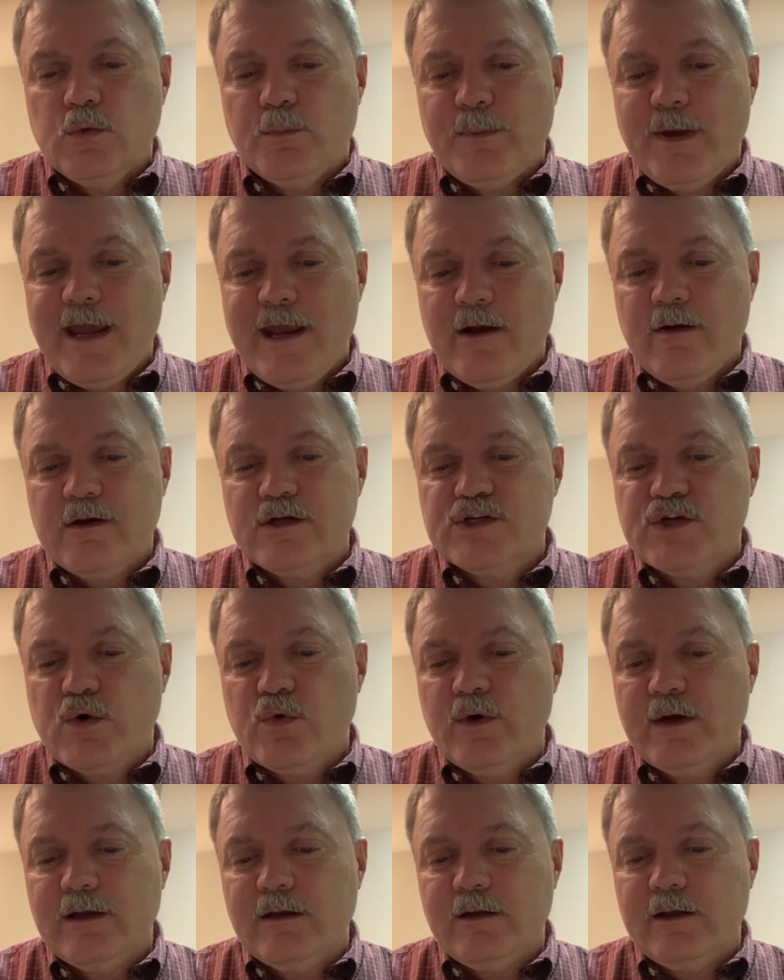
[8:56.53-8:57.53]
perish
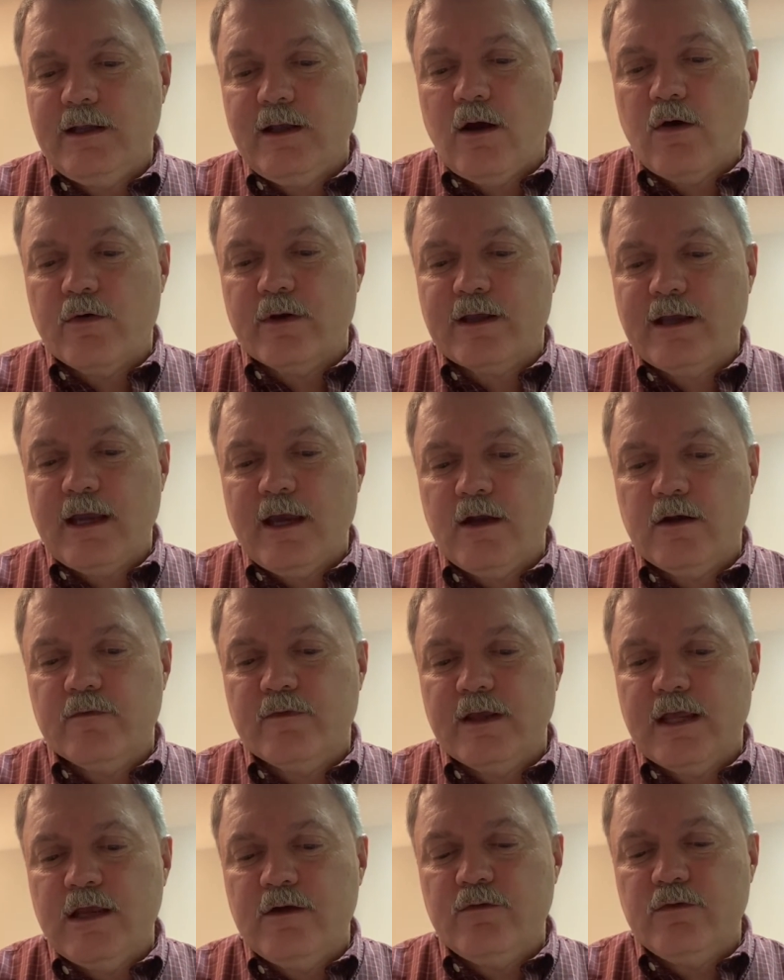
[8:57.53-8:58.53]
quickly on account of
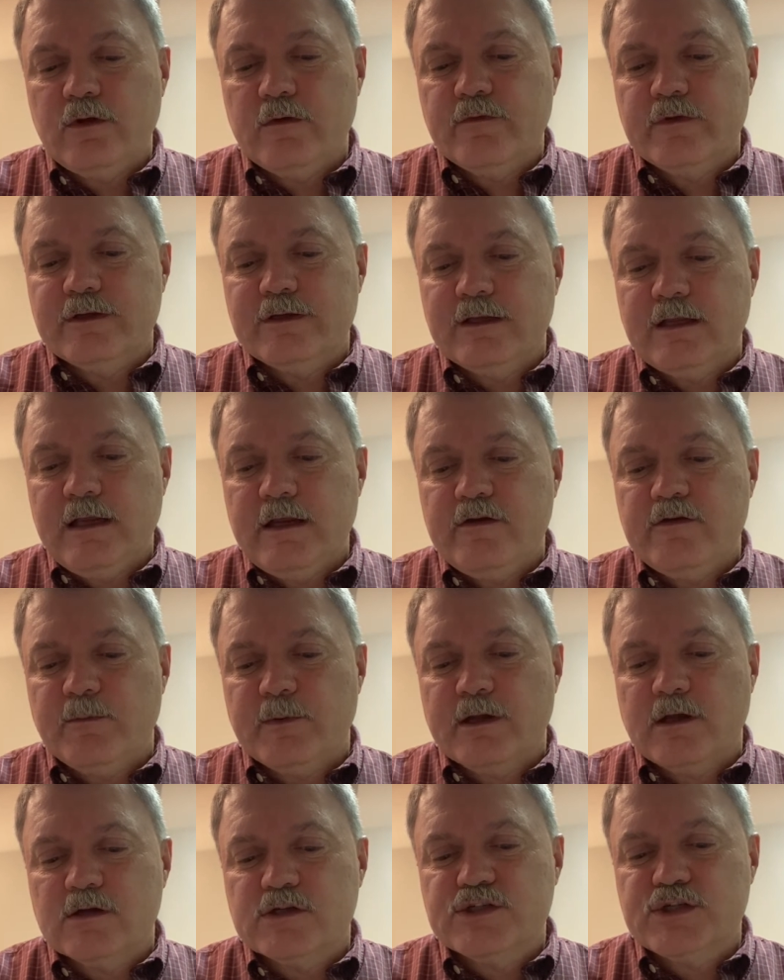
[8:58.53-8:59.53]
the evil of the deeds,
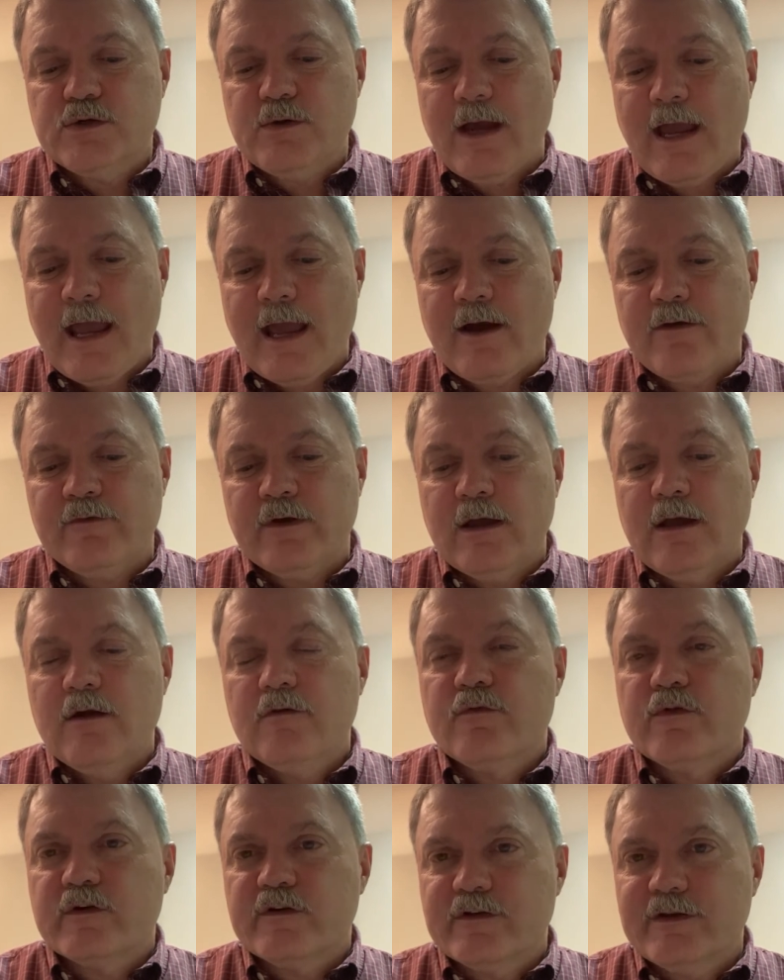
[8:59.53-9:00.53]
because you have
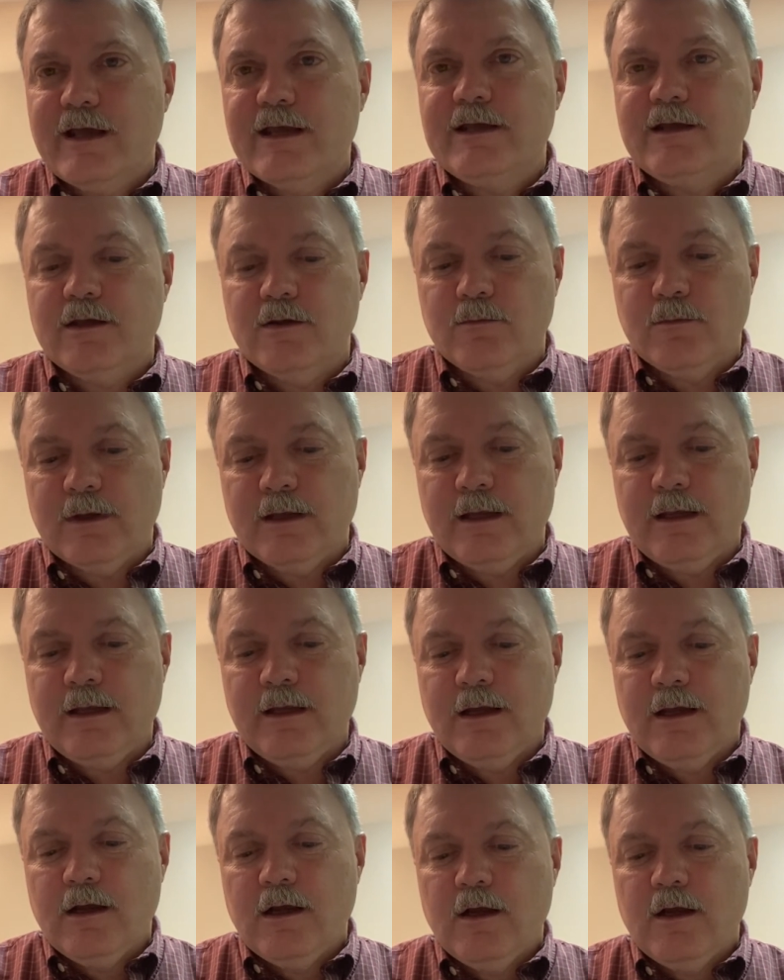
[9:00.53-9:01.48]
forsaken me.